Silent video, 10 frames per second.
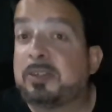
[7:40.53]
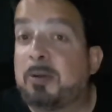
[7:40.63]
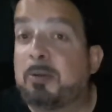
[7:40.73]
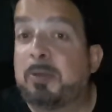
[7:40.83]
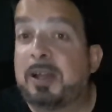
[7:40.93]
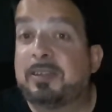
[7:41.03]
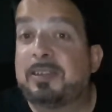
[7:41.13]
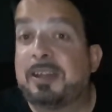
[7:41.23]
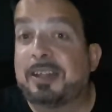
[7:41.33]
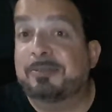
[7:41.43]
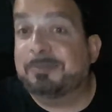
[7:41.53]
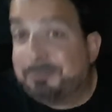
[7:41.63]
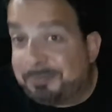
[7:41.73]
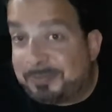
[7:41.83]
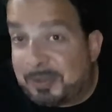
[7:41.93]
double-blind study,
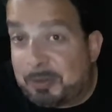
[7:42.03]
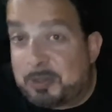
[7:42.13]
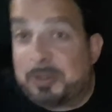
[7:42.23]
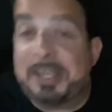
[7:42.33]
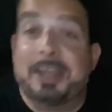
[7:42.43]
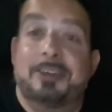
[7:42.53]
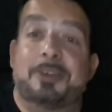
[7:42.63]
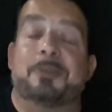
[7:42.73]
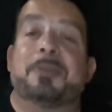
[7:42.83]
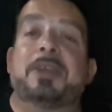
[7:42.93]
which we can't do.